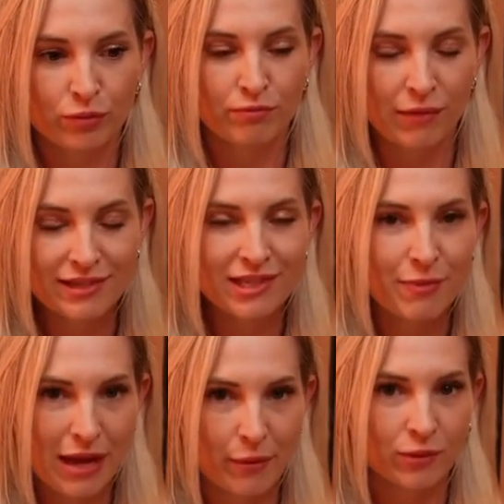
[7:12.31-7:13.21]
must
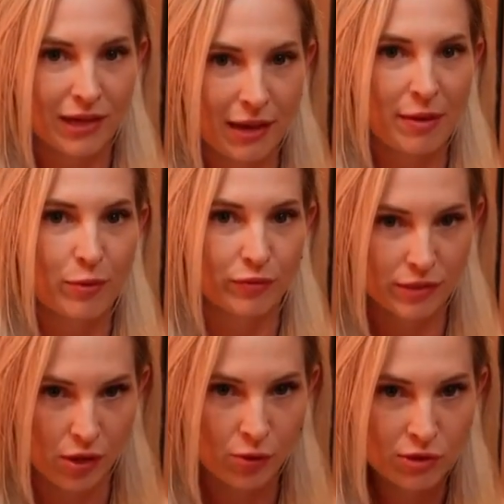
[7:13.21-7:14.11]
be able to get people
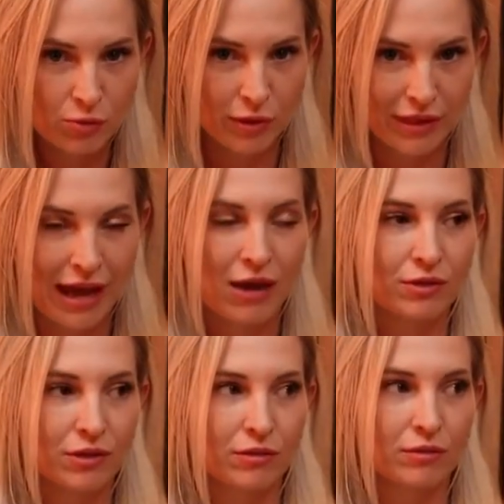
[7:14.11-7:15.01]
results without